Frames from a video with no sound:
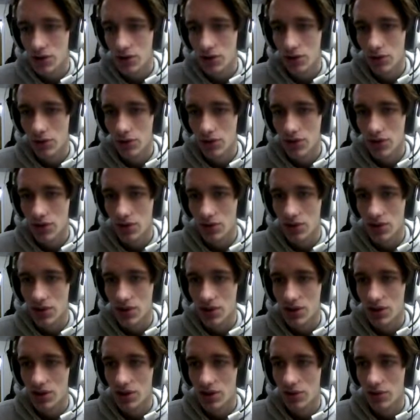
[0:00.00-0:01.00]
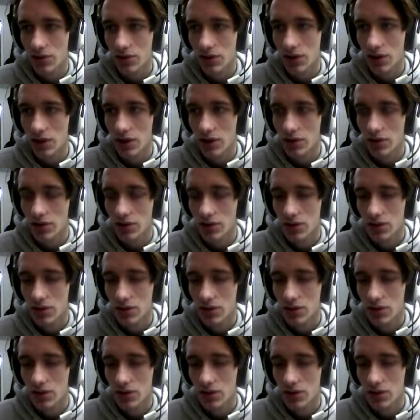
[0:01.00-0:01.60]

no, because I want to stay near the light.